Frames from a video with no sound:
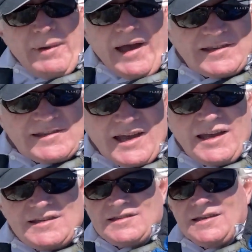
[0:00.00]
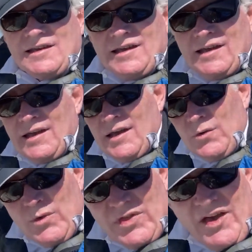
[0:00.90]
backstays
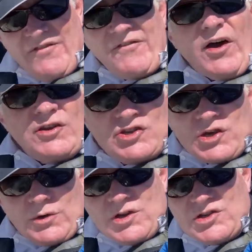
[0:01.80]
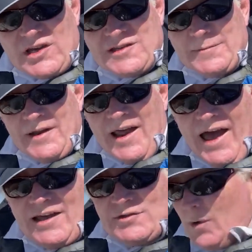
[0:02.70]
with their fine tune adjustment
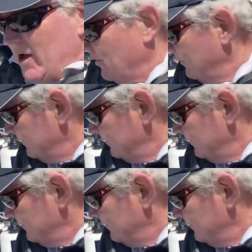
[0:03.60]
as well.